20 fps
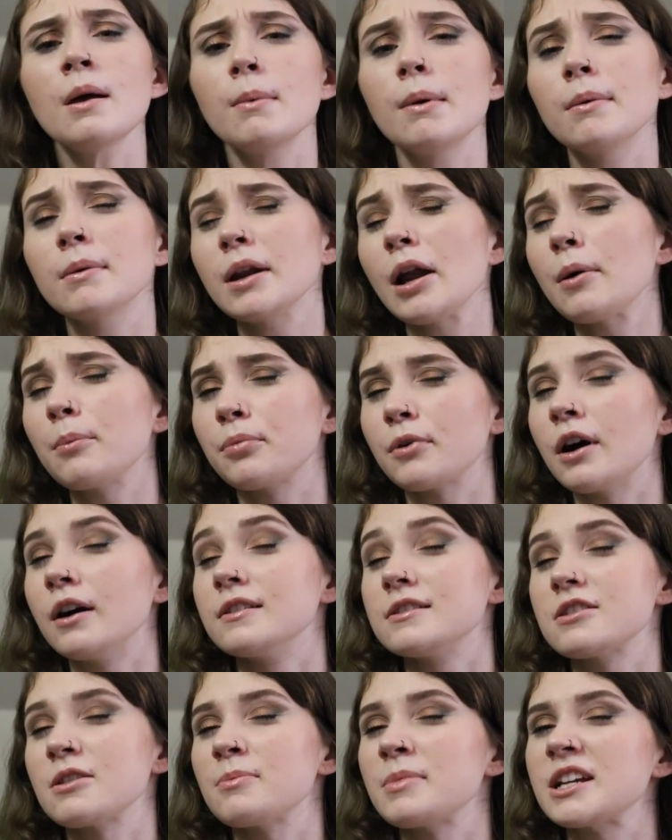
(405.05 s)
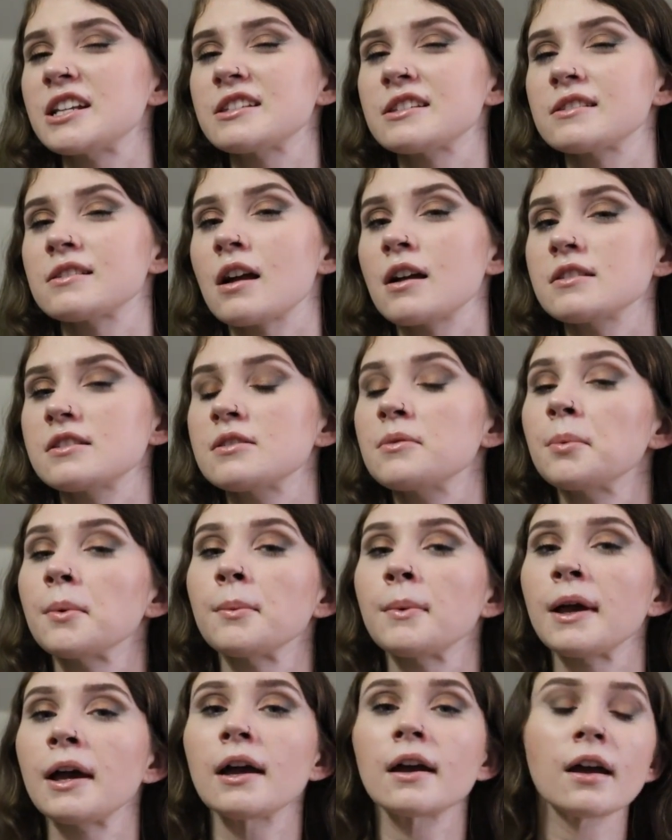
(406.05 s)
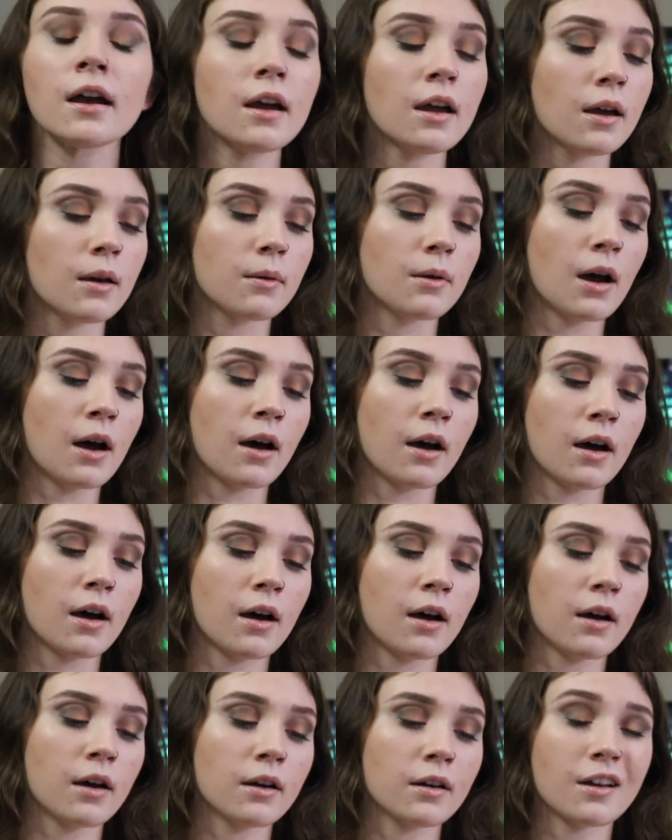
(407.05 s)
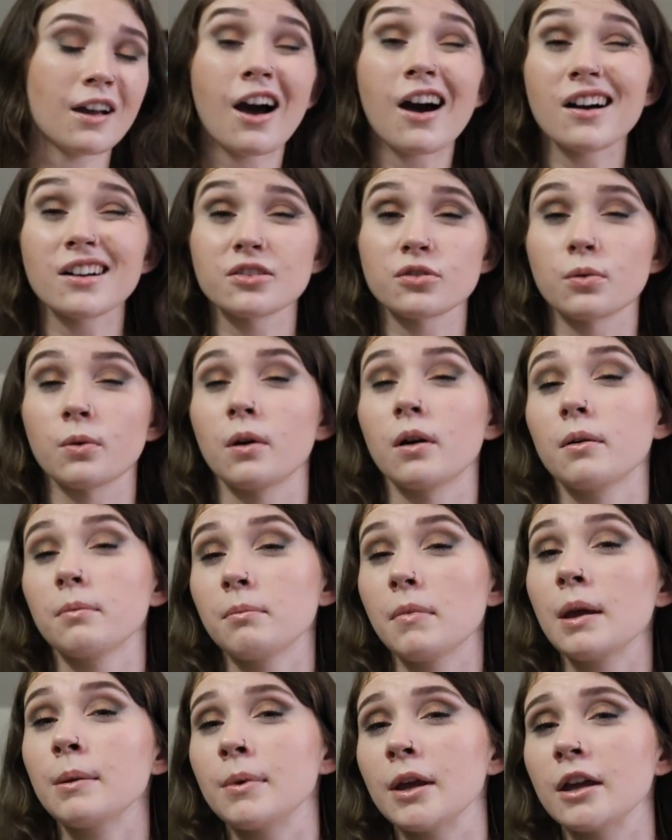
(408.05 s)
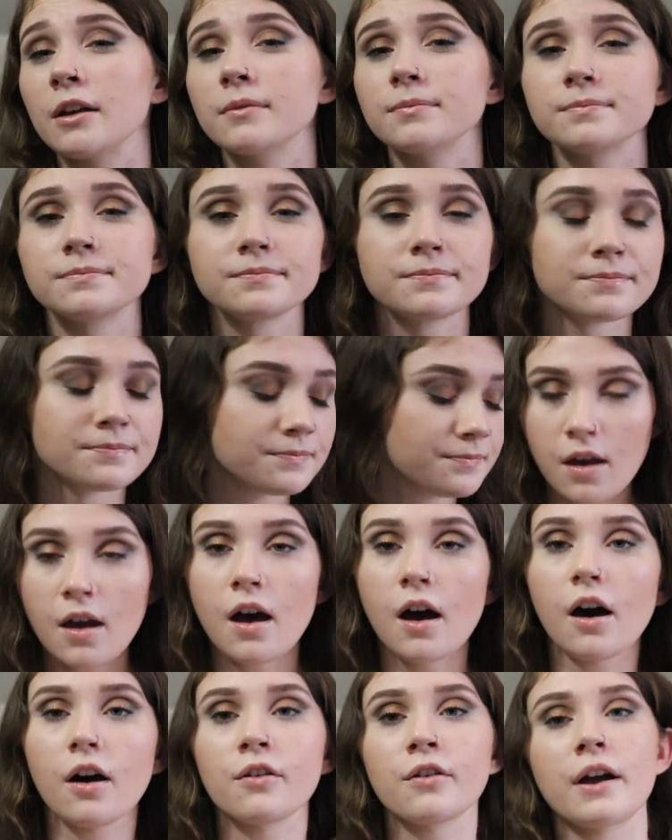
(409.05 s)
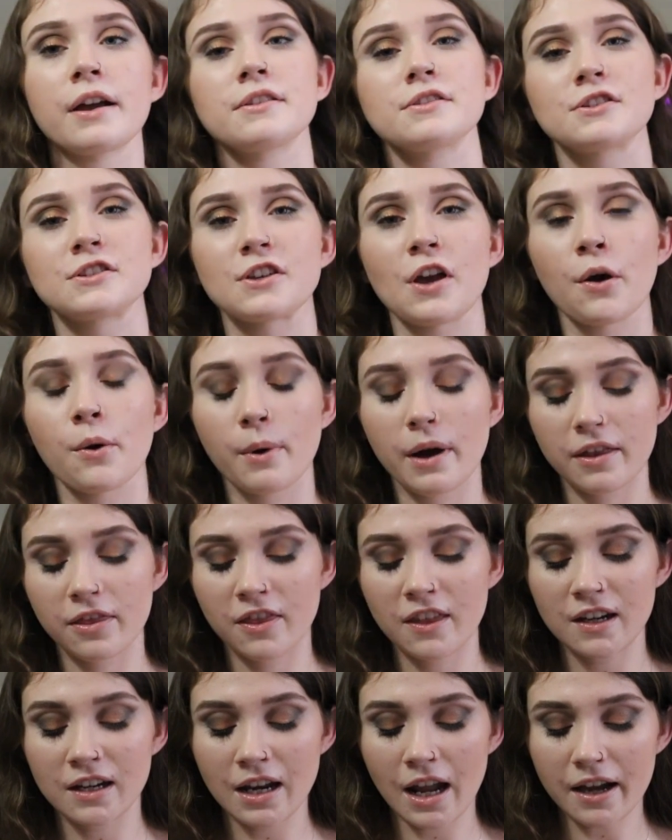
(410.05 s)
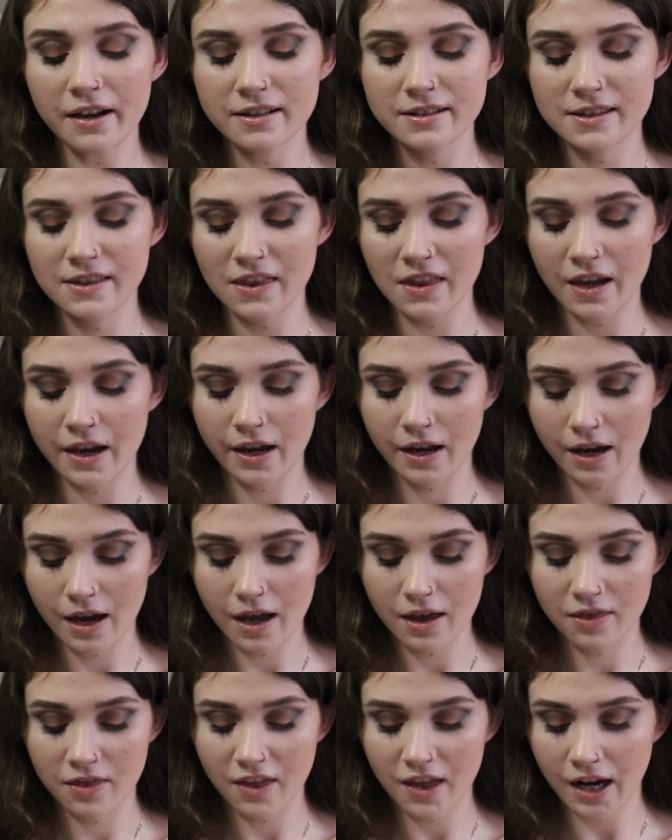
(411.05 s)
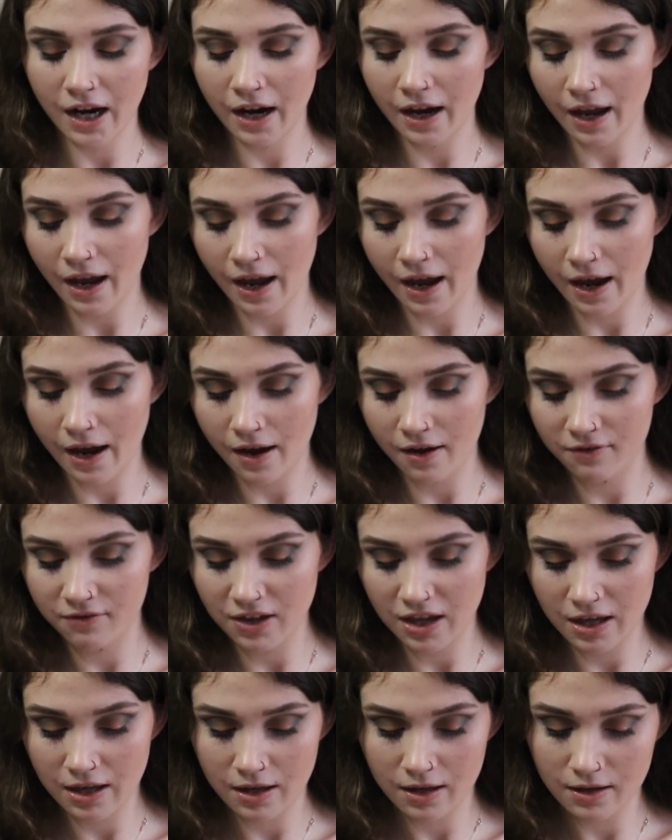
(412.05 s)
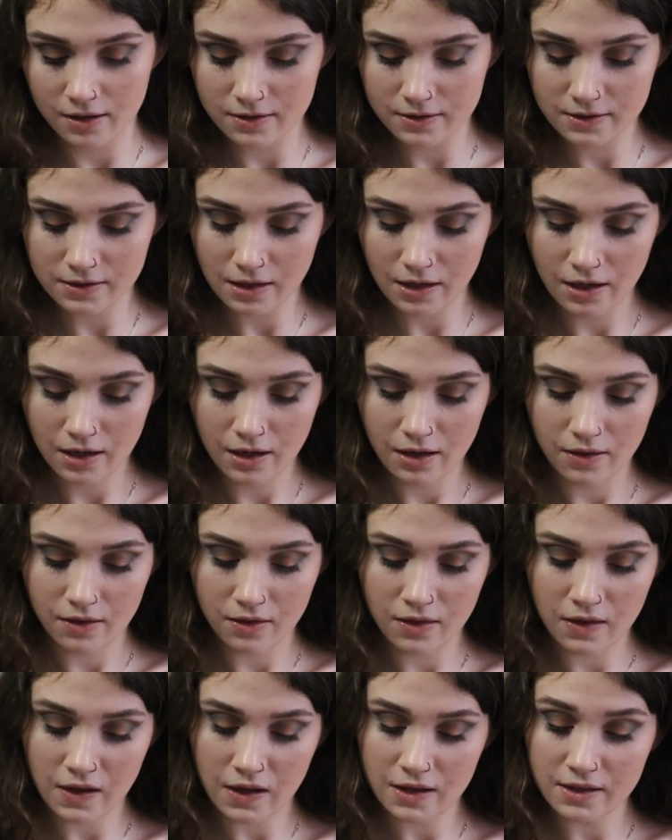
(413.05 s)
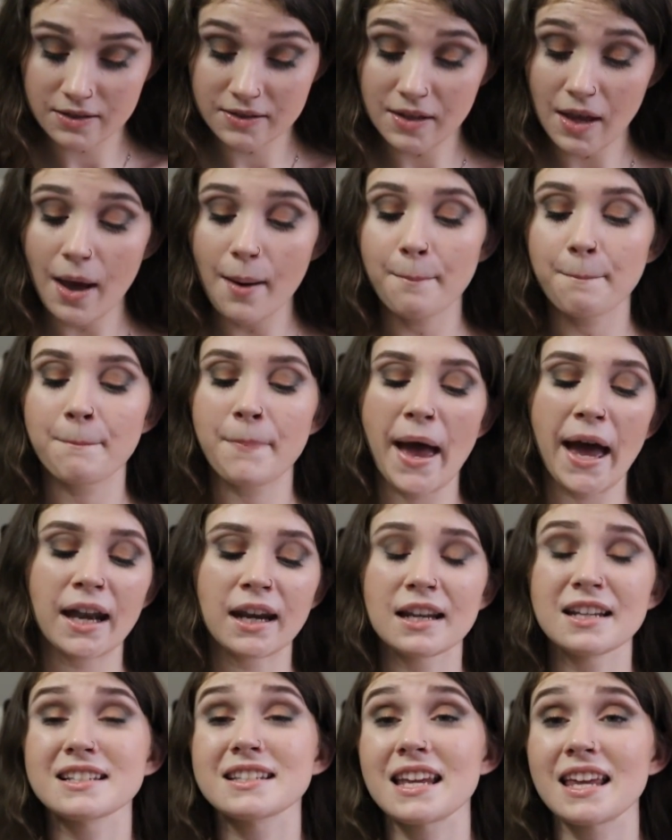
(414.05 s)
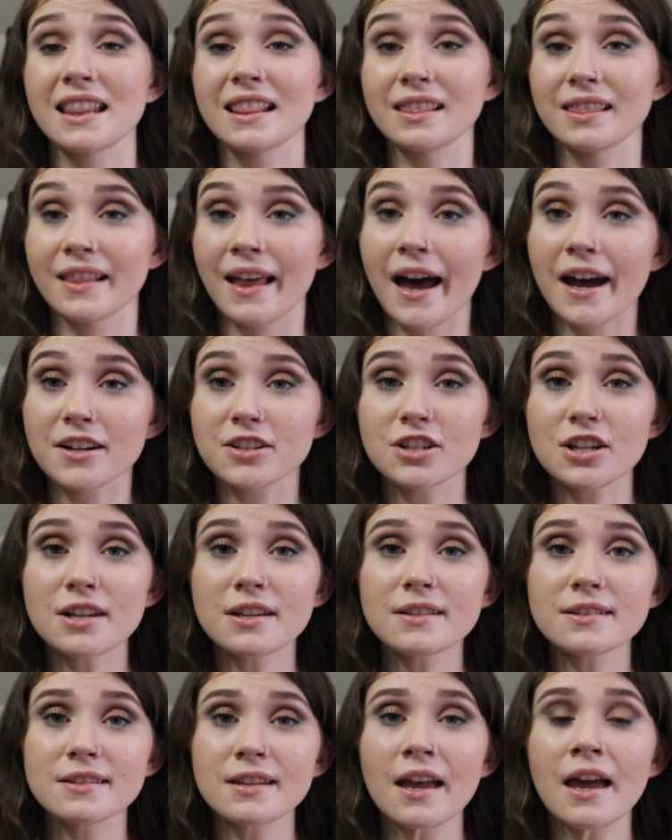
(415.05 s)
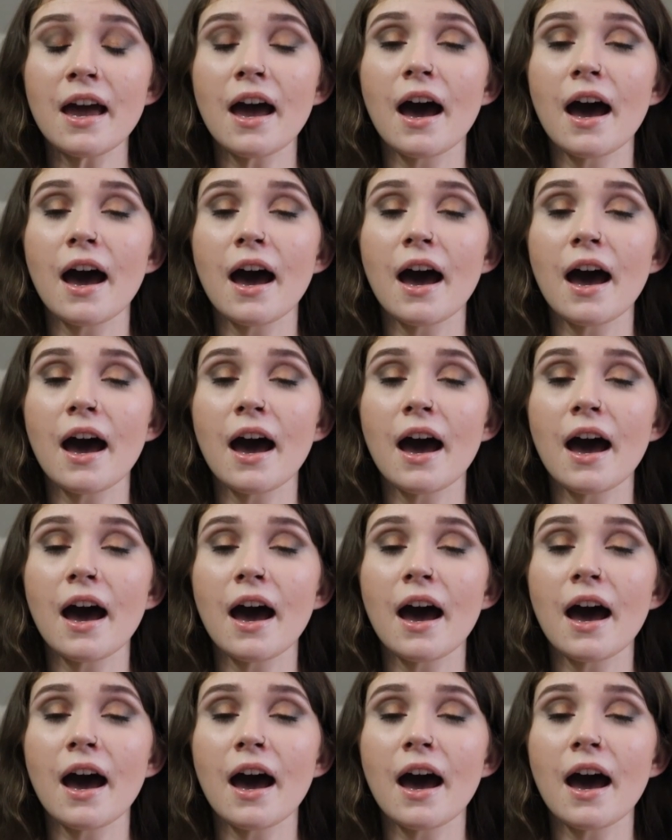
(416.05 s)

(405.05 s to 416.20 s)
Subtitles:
Maybe not bronzer because it's not super big. Contour maybe. Alright, so the next thing that I have is these Baddington lashes.